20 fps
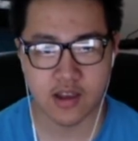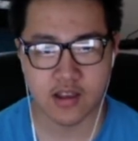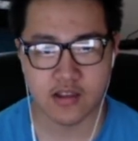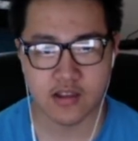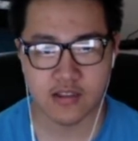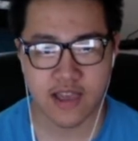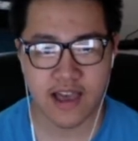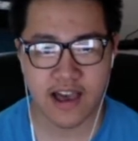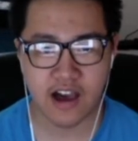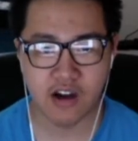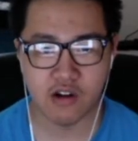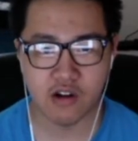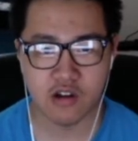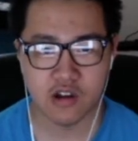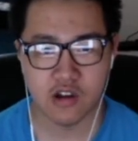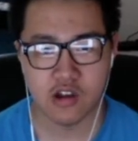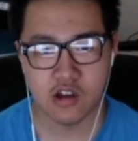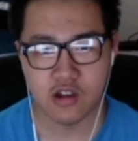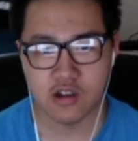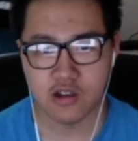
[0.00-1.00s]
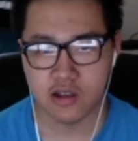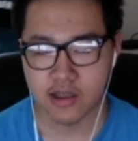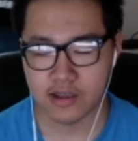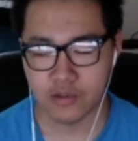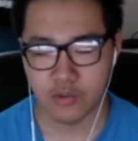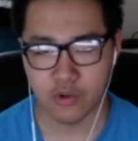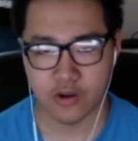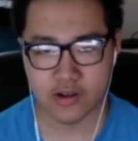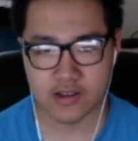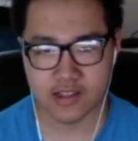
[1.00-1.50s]
Now,
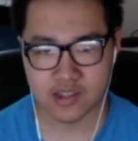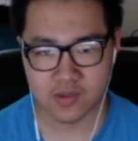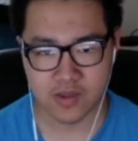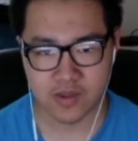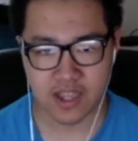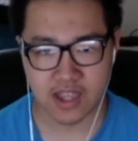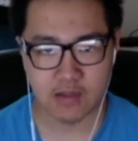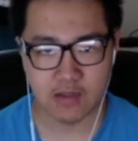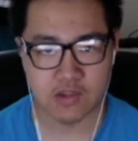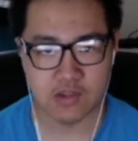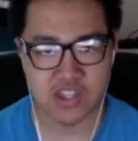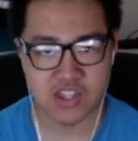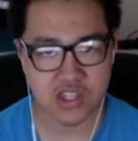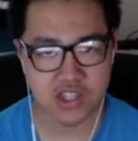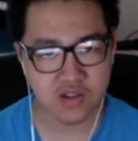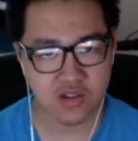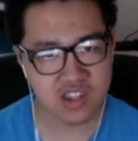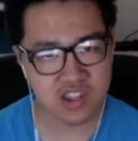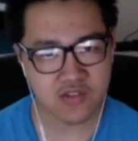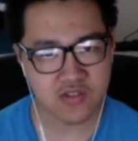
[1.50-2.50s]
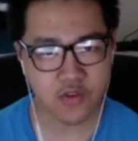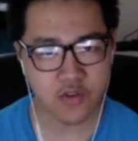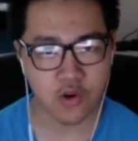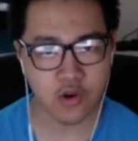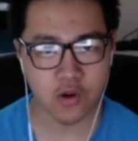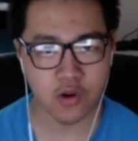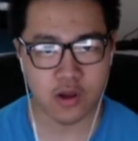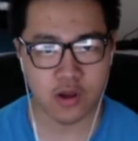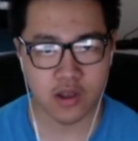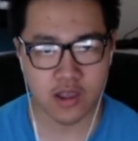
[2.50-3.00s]
where this becomes
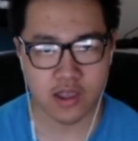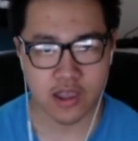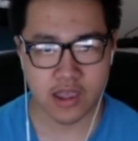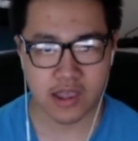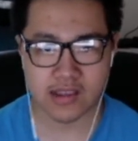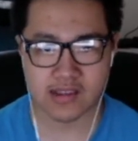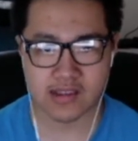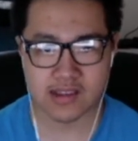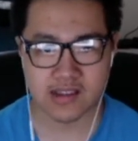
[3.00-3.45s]
useful is,